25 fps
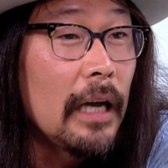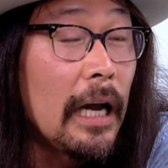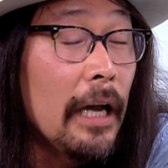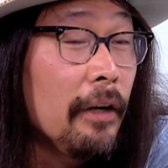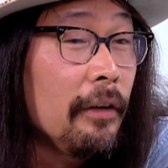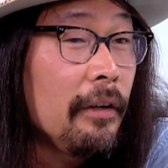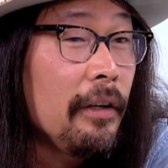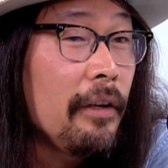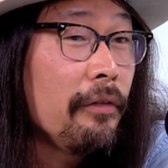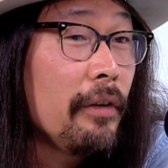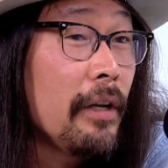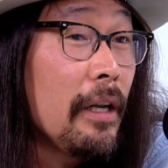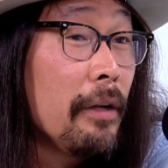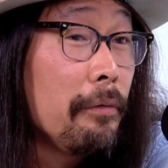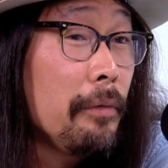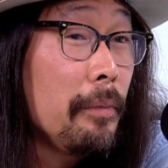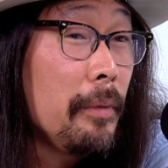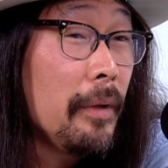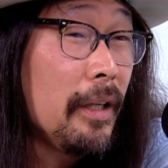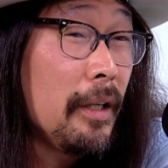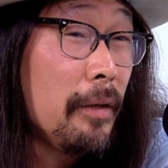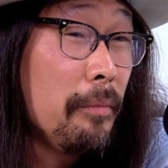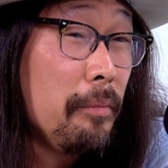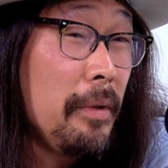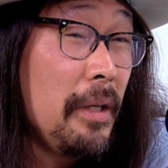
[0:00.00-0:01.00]
I don't even have to be
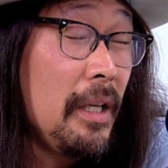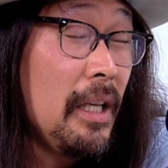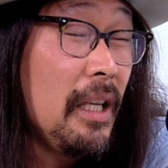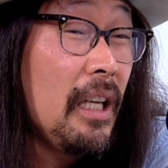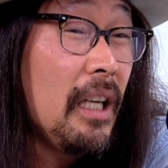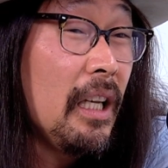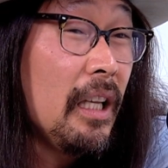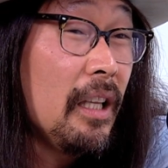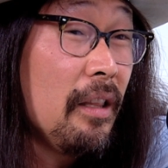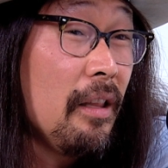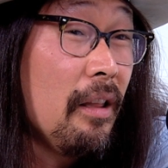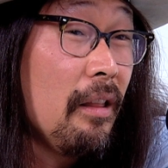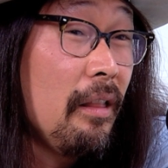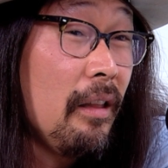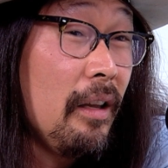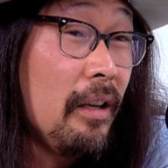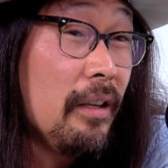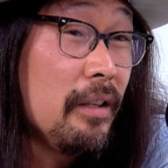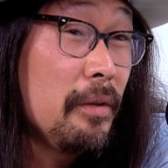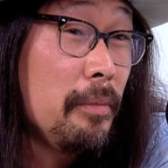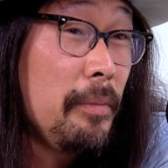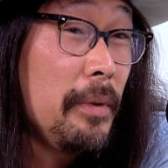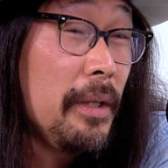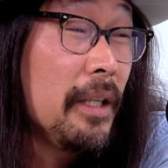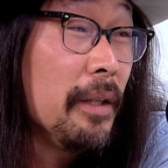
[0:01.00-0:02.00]
competing in the thing
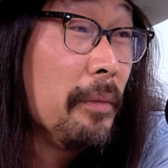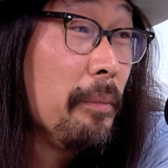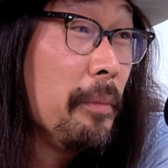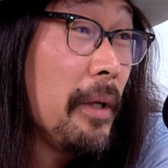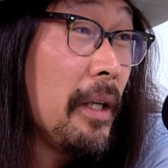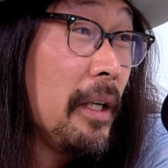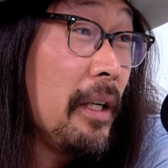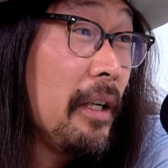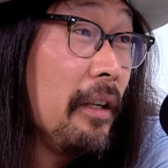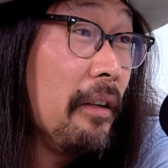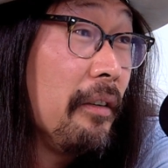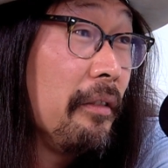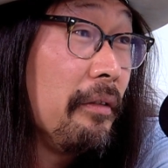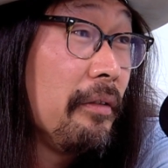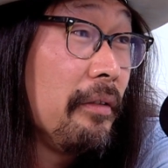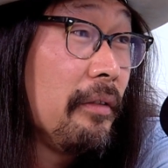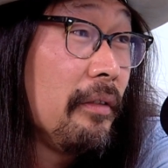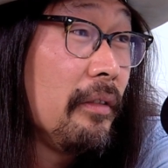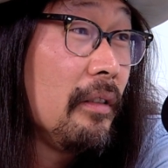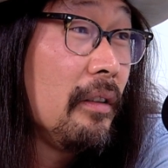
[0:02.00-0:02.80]
to be competitive.